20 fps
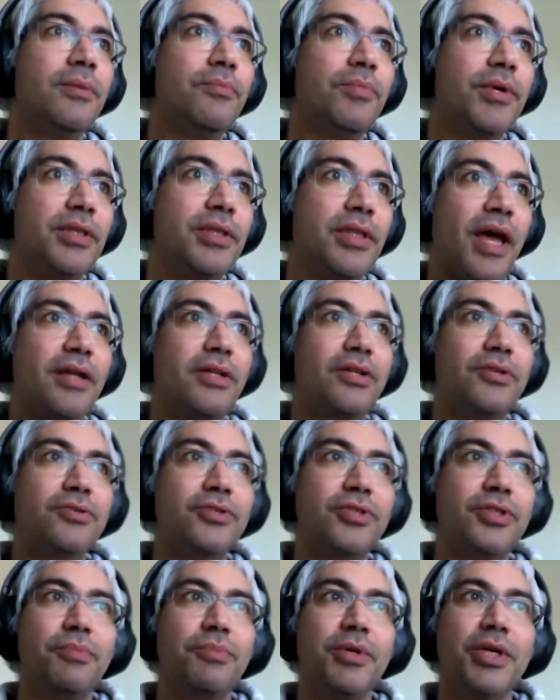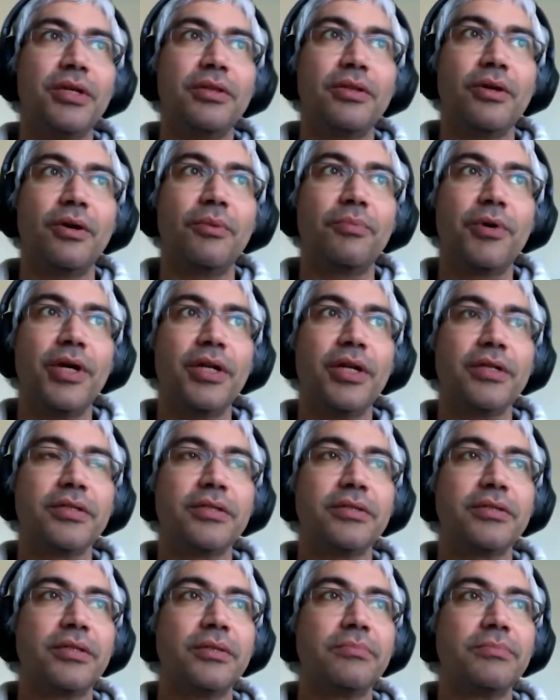But that used to be the operating
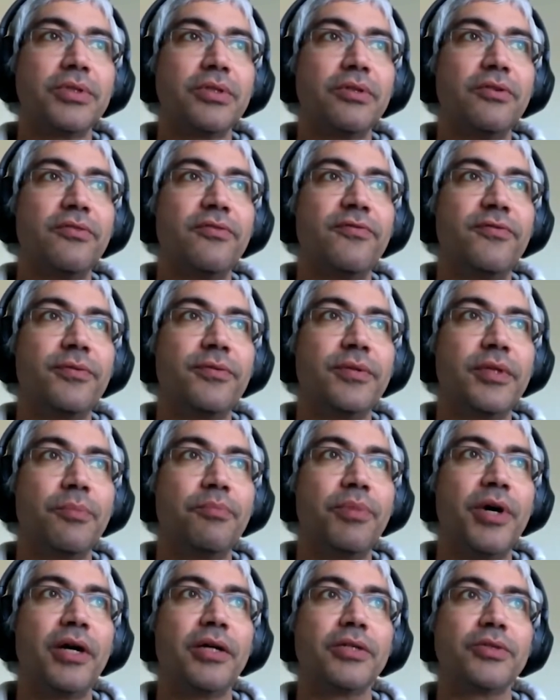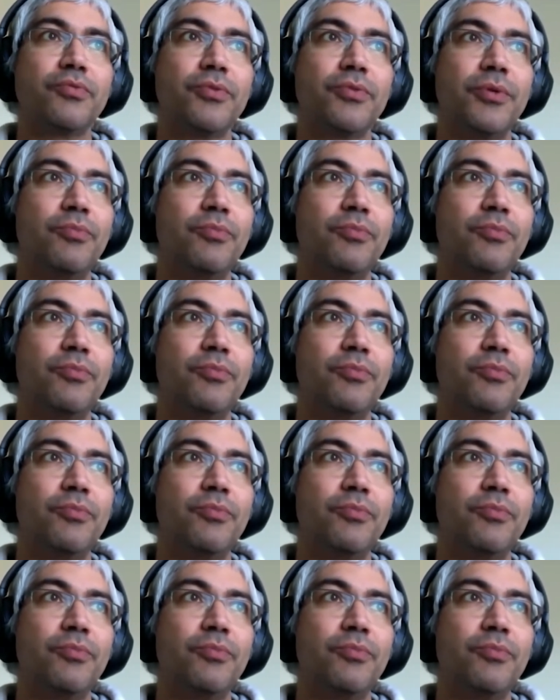systems of the past were